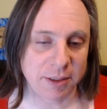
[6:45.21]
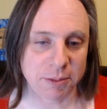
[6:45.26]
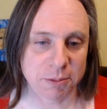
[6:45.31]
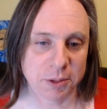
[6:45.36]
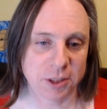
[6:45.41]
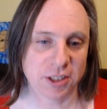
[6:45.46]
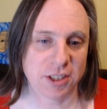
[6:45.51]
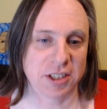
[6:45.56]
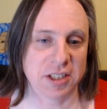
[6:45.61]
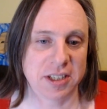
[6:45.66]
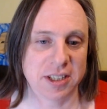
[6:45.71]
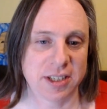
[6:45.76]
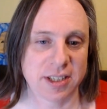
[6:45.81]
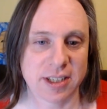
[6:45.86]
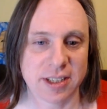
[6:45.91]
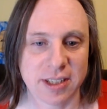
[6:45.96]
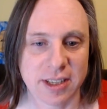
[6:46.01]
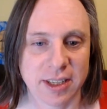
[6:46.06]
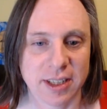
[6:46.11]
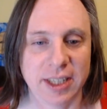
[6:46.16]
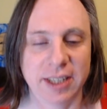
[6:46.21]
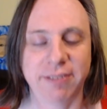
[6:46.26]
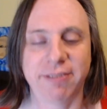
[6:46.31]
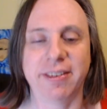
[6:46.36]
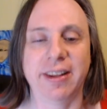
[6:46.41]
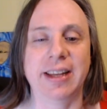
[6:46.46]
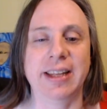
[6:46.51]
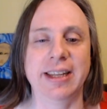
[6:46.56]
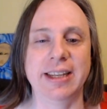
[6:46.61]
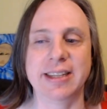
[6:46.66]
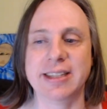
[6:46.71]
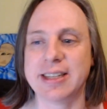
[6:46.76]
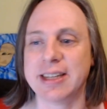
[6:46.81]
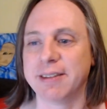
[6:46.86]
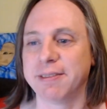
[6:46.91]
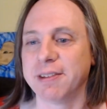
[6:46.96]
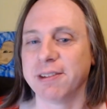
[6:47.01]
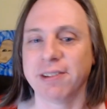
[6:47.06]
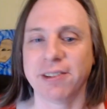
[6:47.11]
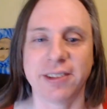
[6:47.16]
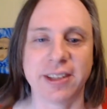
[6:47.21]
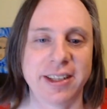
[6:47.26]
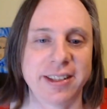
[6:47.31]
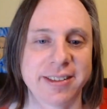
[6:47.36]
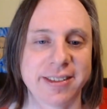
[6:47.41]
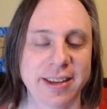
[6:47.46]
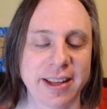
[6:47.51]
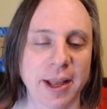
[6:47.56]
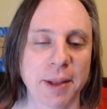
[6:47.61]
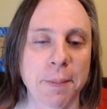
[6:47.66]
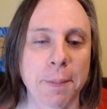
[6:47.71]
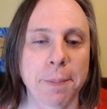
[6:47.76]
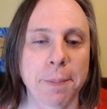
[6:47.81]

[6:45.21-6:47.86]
which is fairly easy if you're on the internet.